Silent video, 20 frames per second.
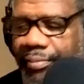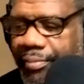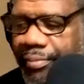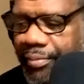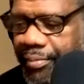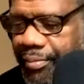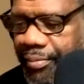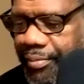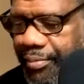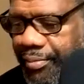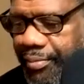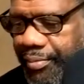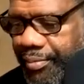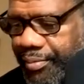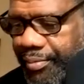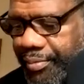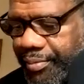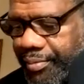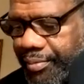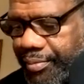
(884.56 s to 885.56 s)

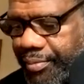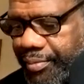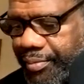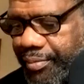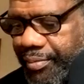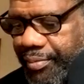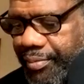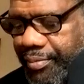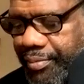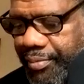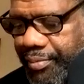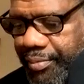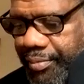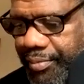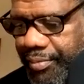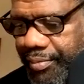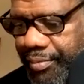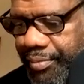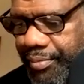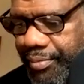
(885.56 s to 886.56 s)

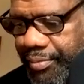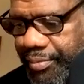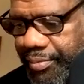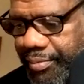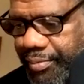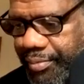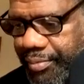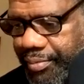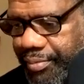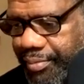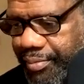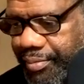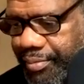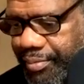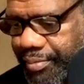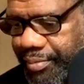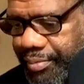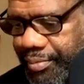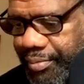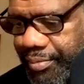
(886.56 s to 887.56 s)
The person shown says nothing.